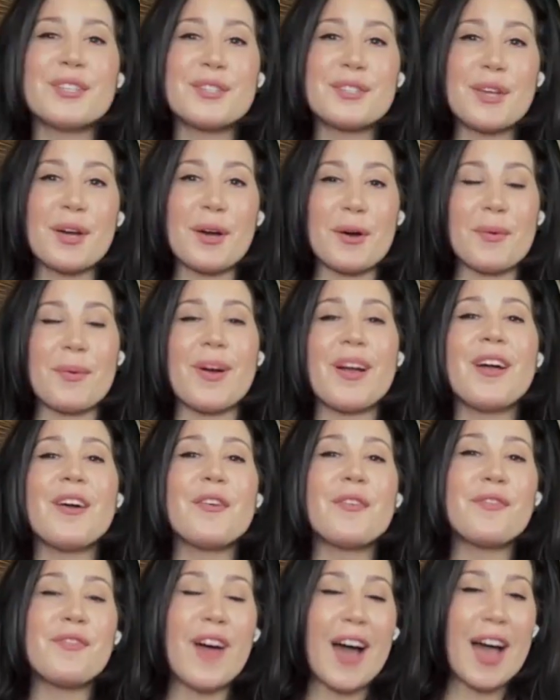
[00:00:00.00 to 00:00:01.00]
So,
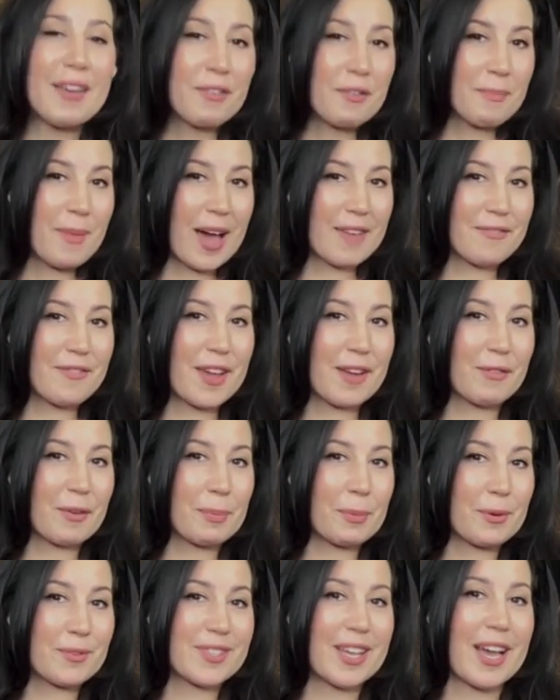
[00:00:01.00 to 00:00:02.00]
five of my favorite
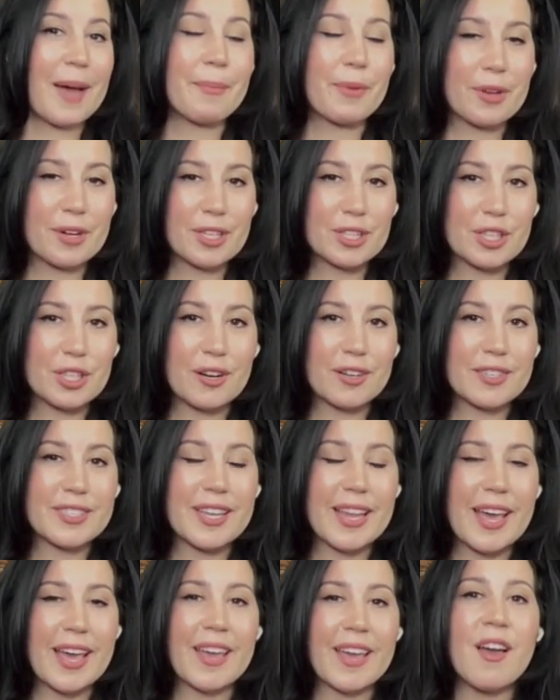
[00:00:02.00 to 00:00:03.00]
moves I'm going to share
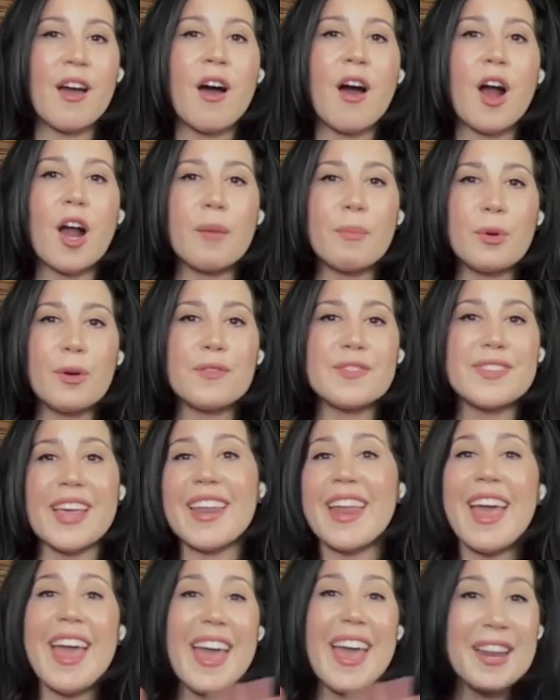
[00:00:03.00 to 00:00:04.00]
today are moves that
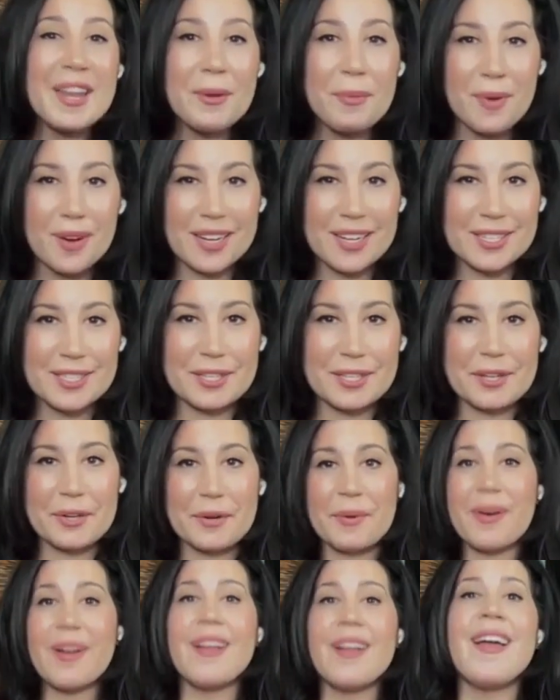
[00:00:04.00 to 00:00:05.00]
anyone could
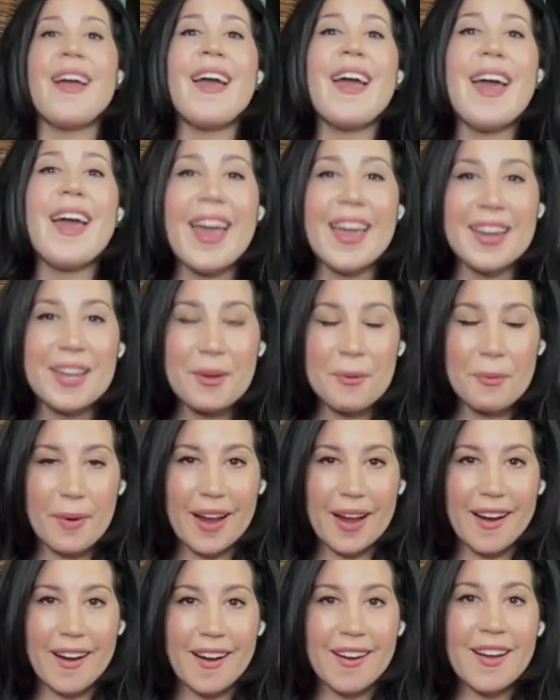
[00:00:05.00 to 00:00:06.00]
do
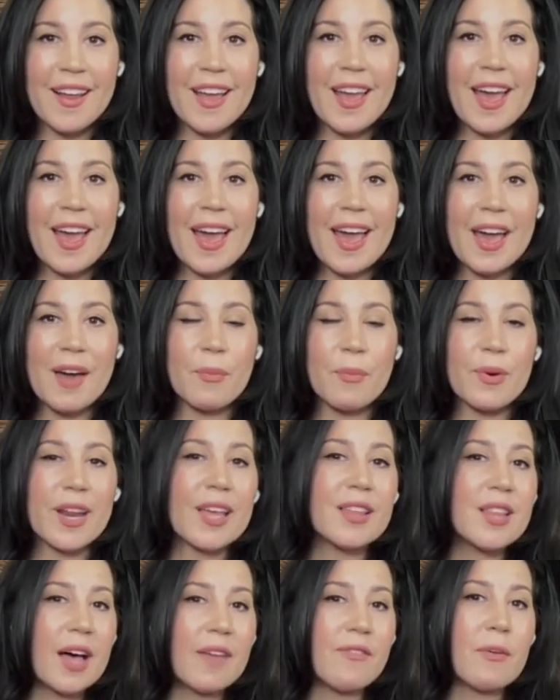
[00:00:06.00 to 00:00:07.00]
anywhere. And what I
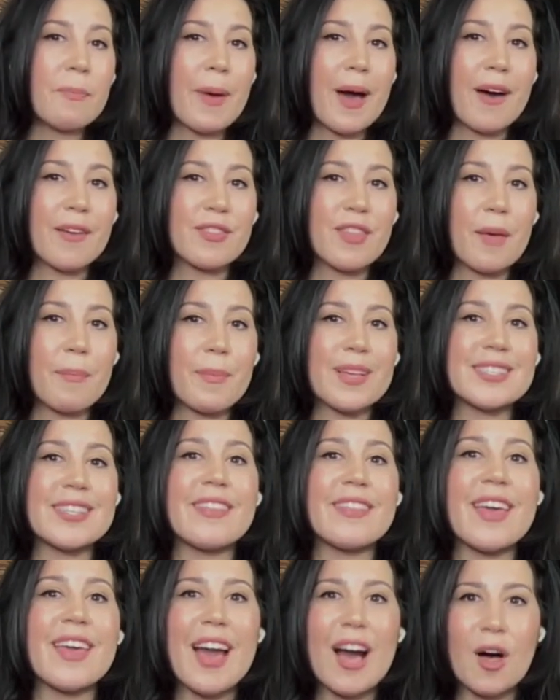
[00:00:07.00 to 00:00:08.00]
love about them is that
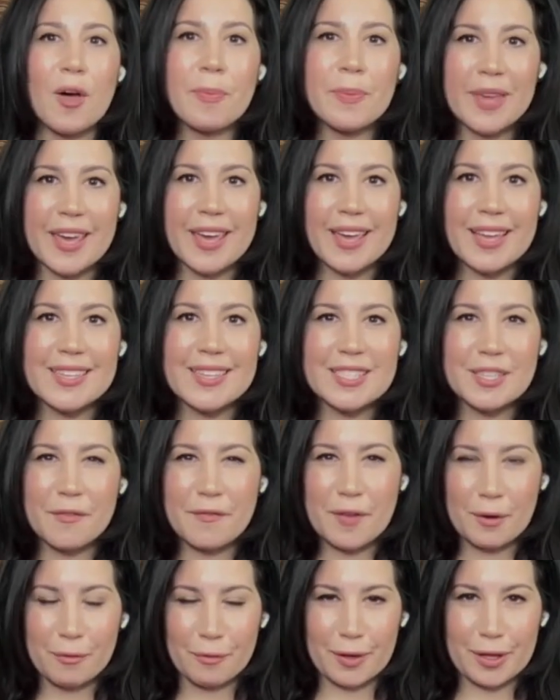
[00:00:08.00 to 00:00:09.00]
they help kids to
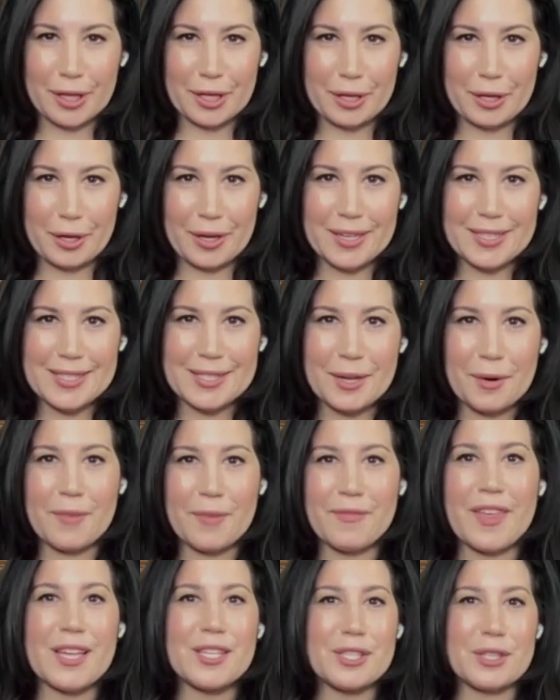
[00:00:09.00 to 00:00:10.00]
feel really good. So, if
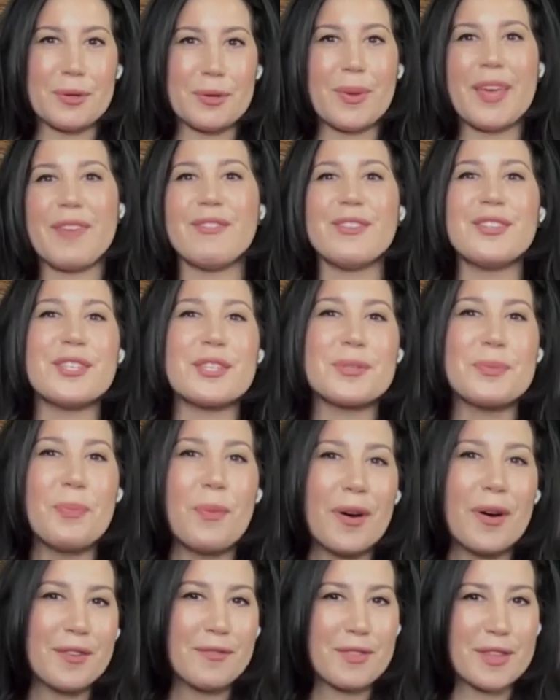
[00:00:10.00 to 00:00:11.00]
they do even just
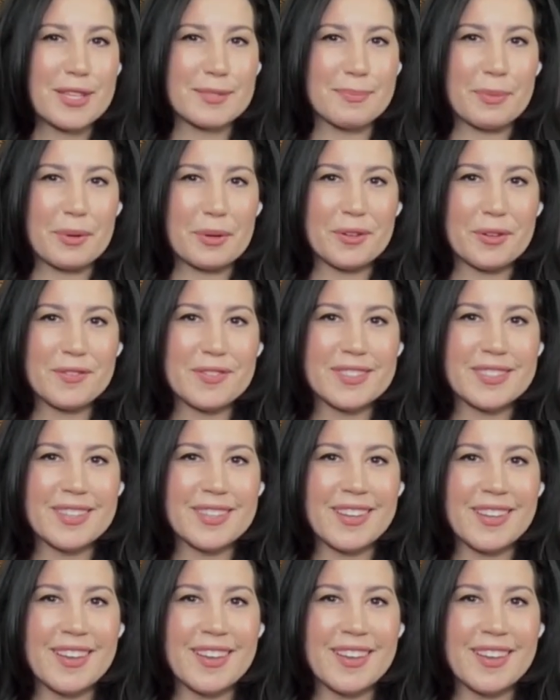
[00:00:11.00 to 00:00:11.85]
one of these moves,